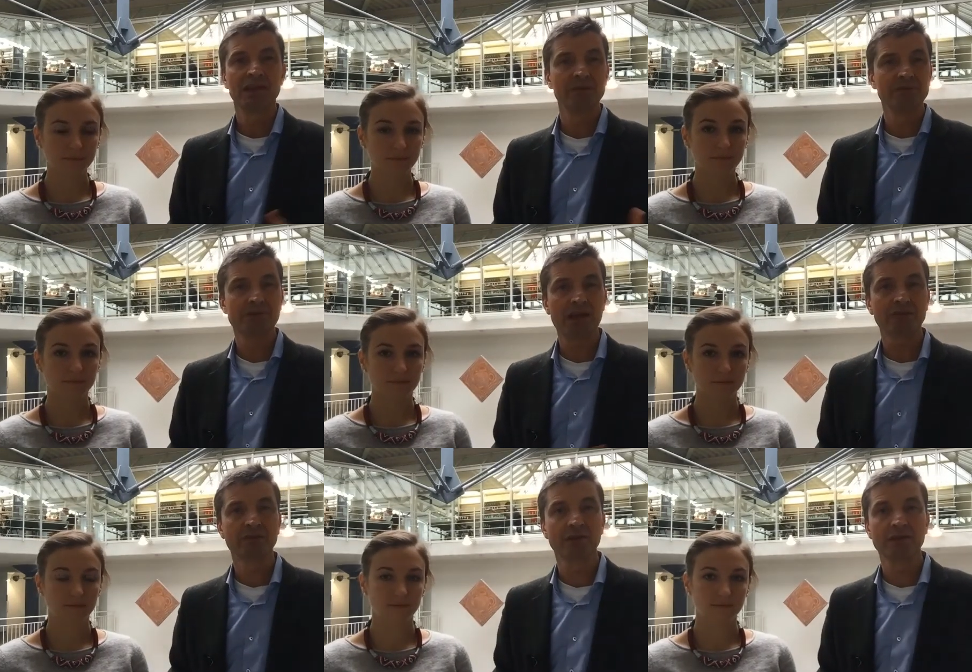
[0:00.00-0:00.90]
Speaker 1: If
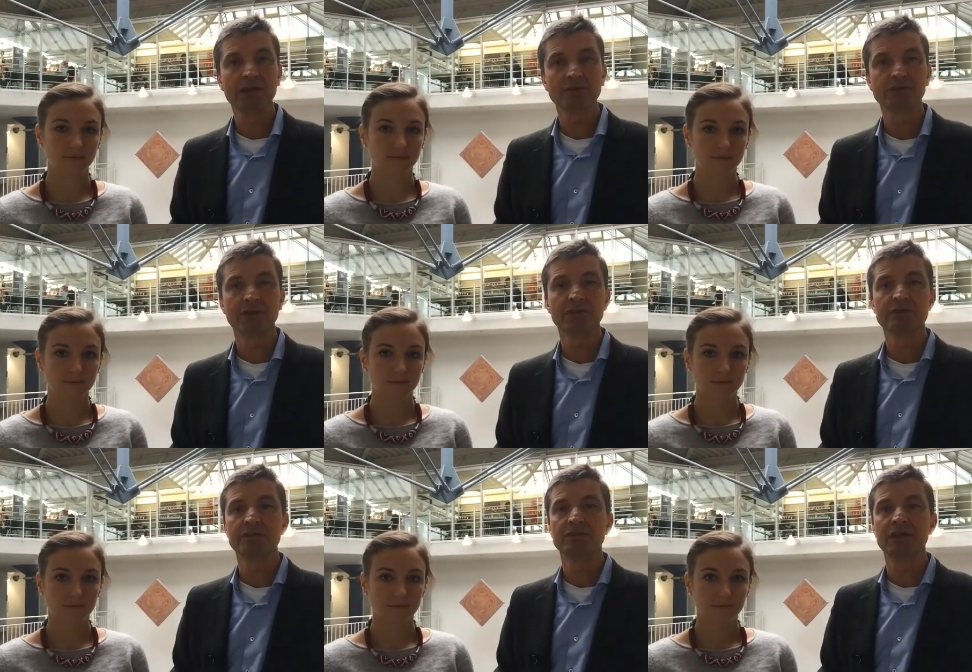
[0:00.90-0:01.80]
taxes are increased,
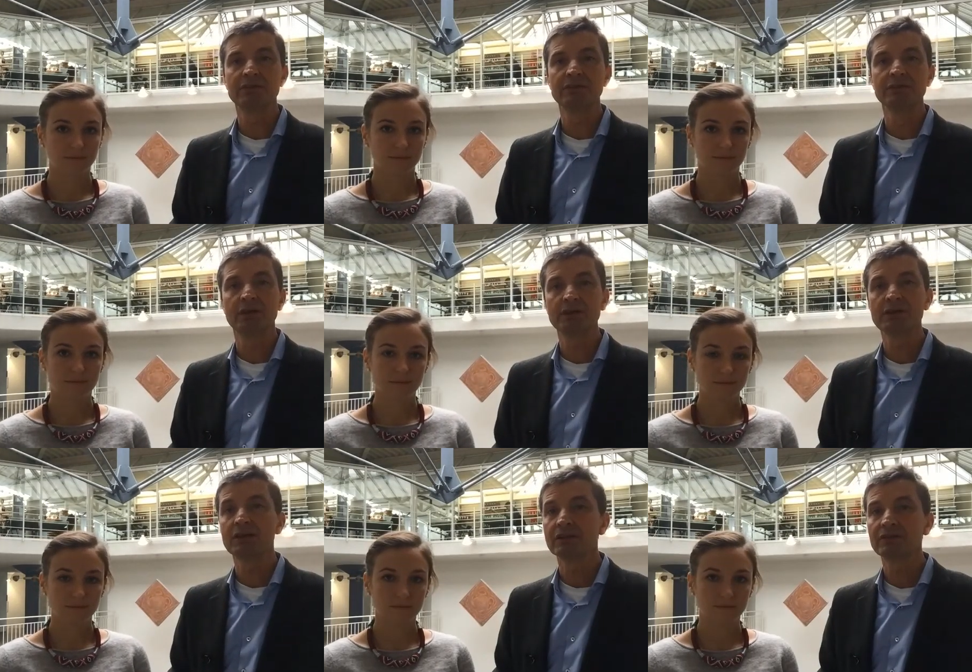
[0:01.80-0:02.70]
this does not
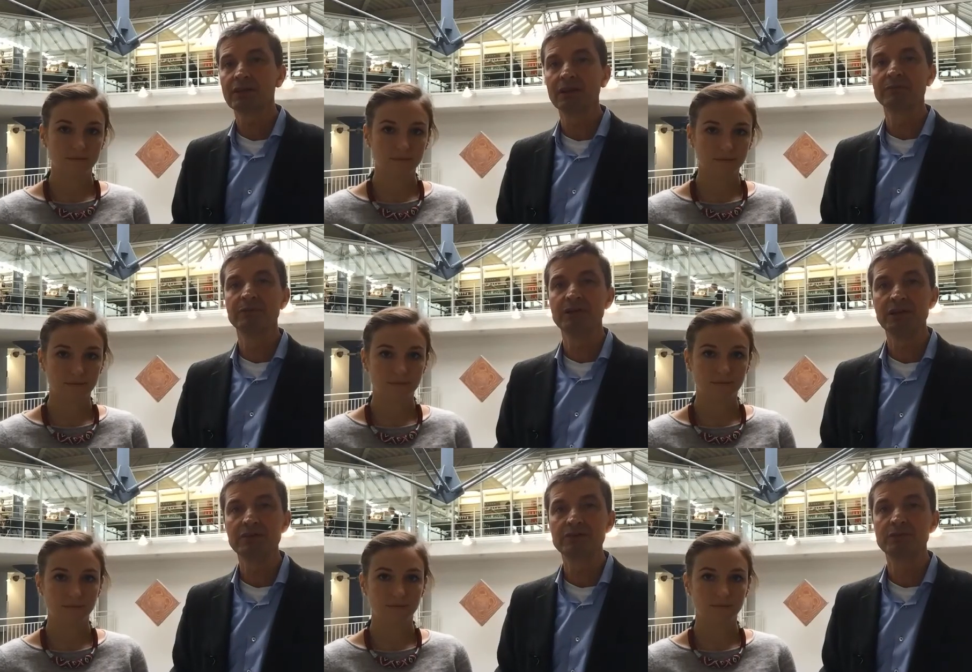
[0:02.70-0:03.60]
in itself
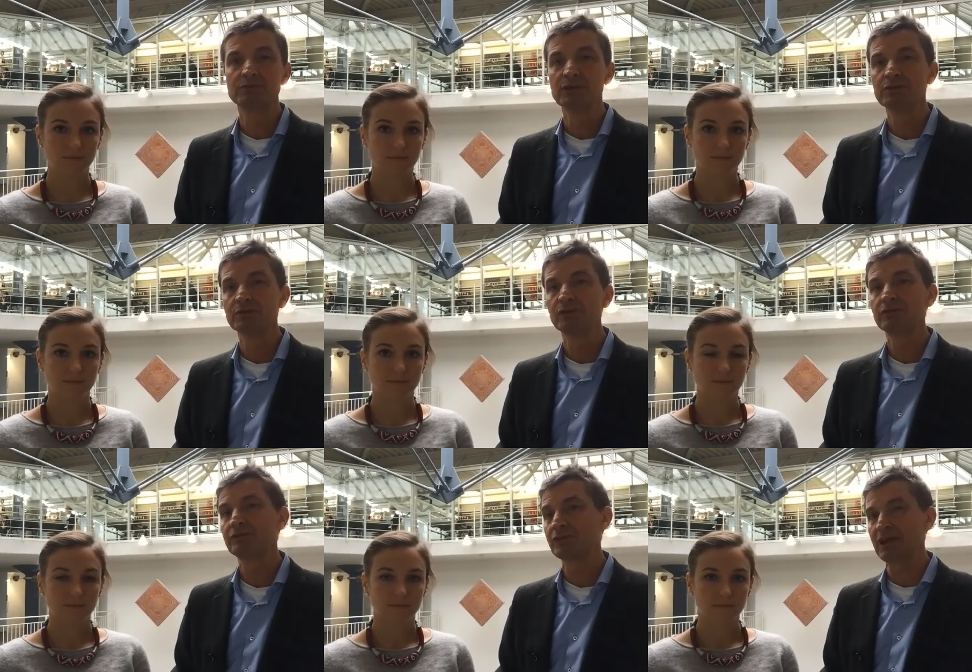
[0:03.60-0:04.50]
lead to
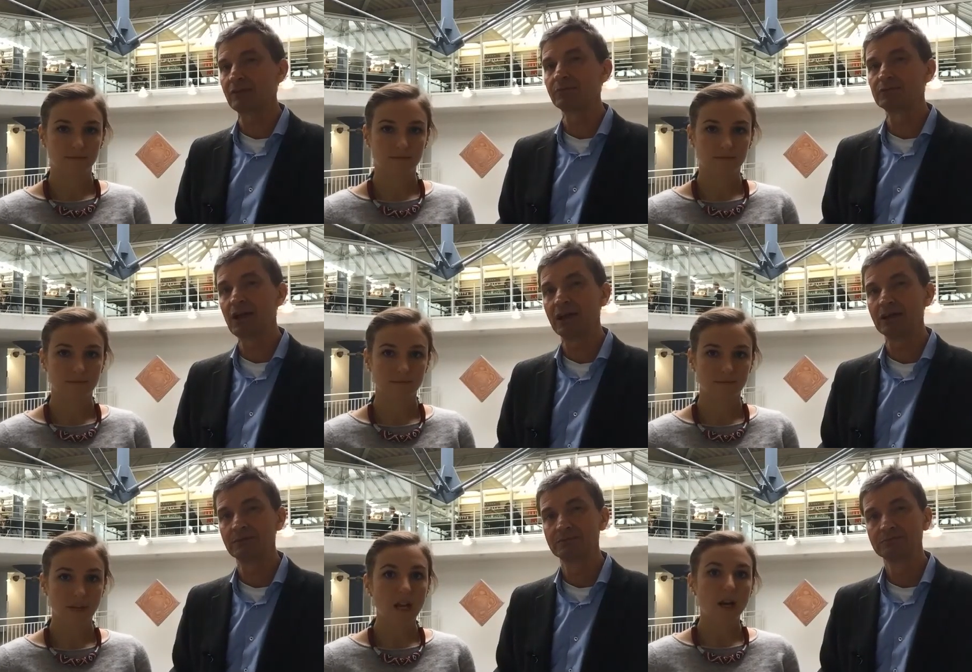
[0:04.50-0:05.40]
reduced tax
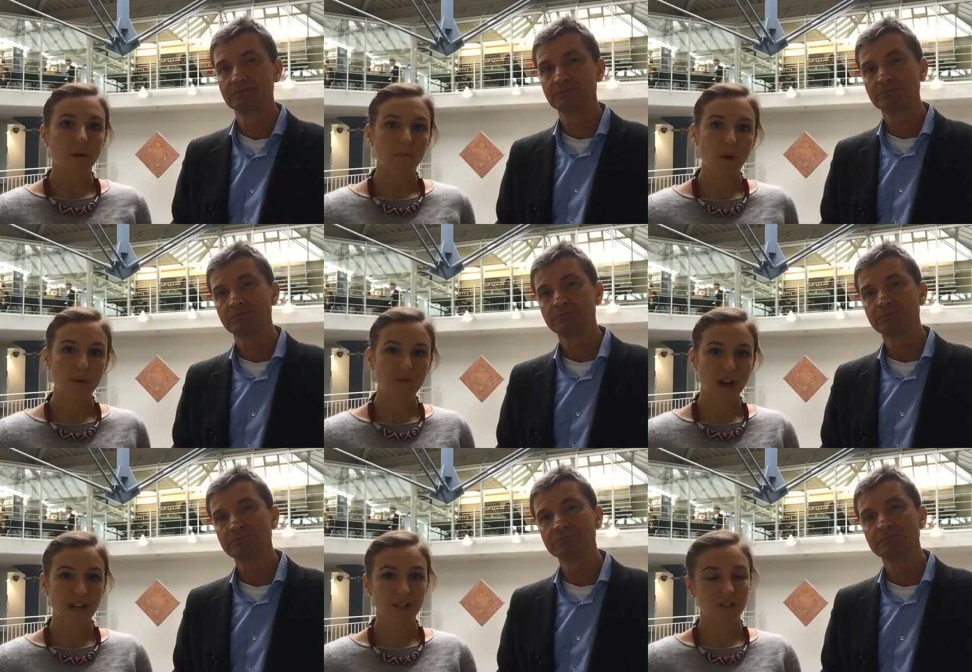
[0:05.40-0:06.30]
morale.
Speaker 2: But we
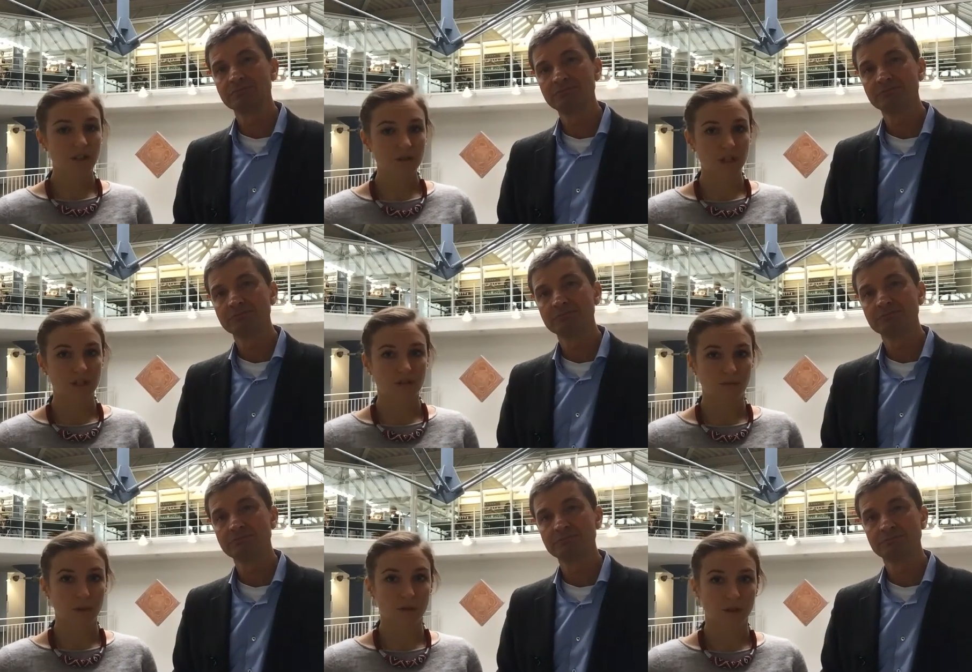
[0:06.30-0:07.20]
find a skewed
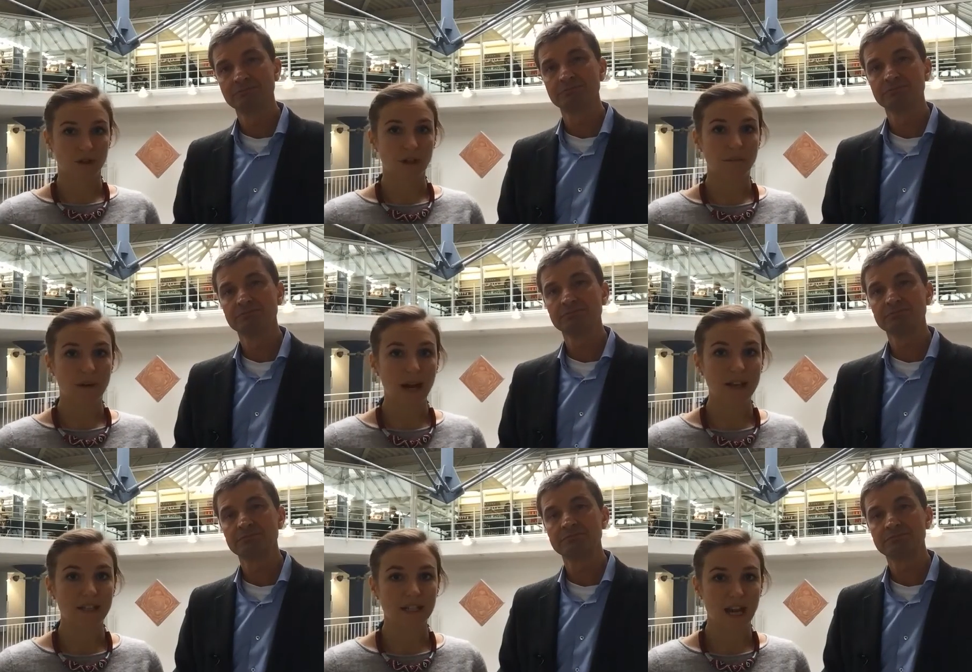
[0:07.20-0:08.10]
distribution,
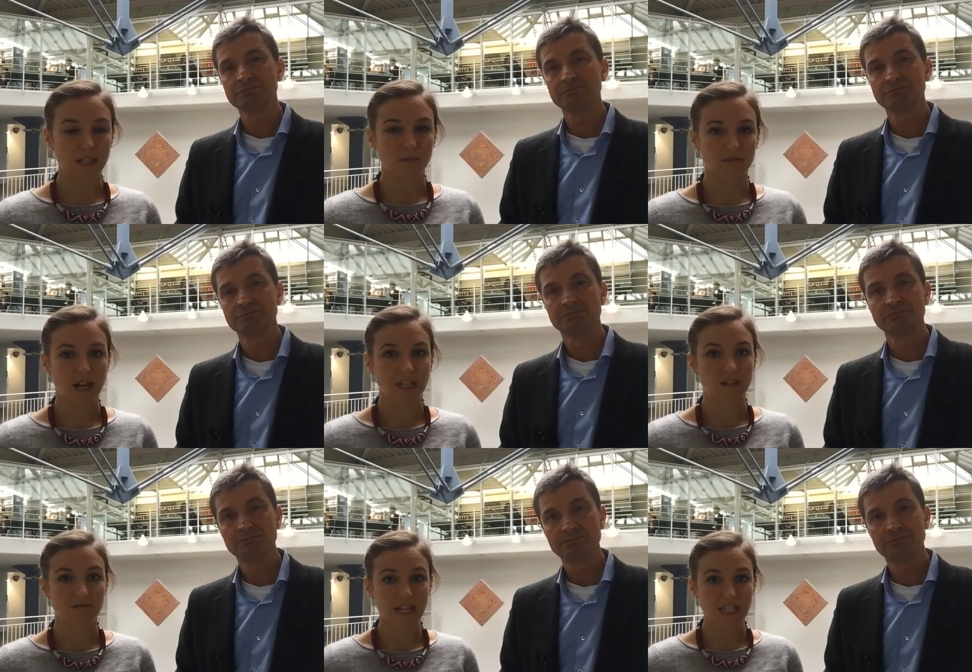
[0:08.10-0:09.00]
implying that tax morale
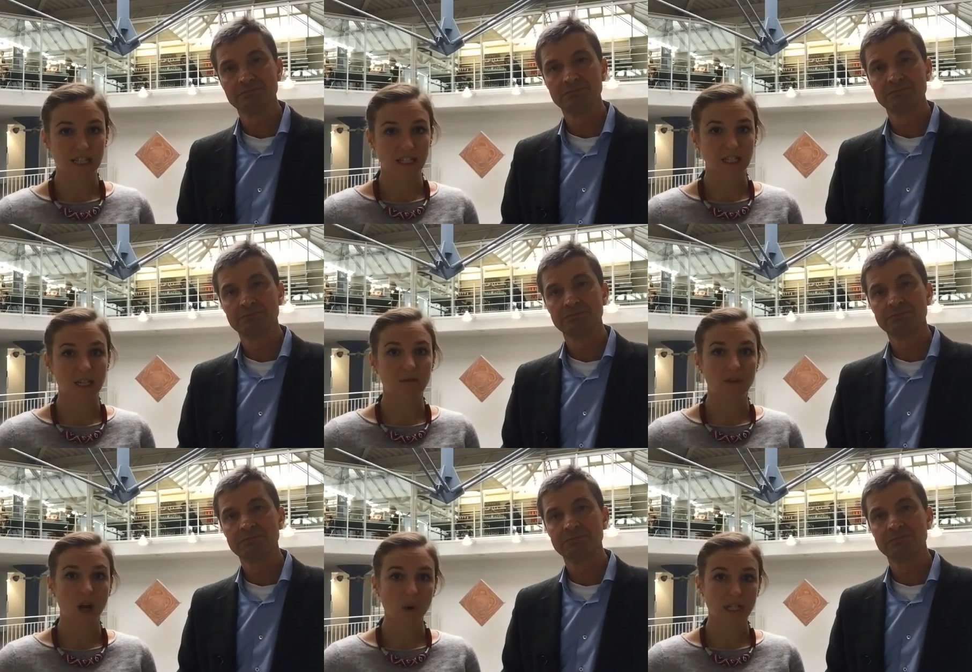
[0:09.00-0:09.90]
decreases
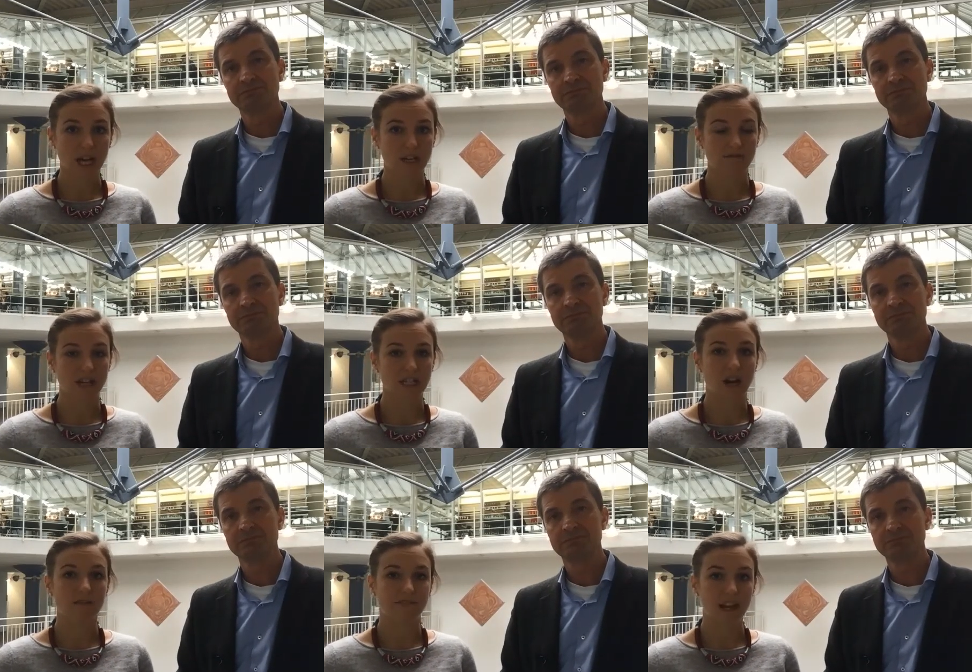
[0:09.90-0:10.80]
if lower tax rates
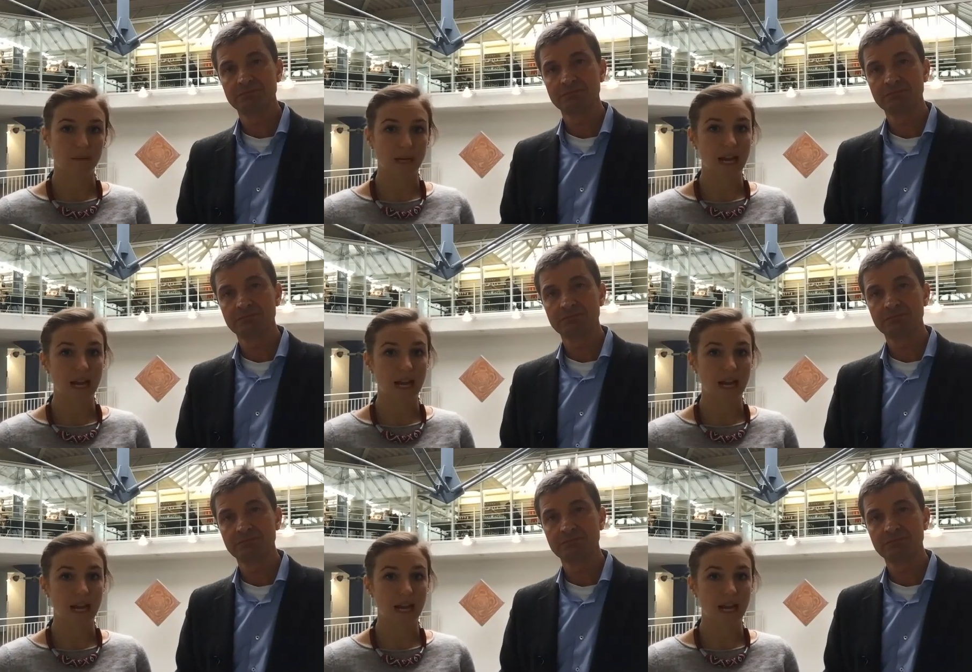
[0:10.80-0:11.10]
are available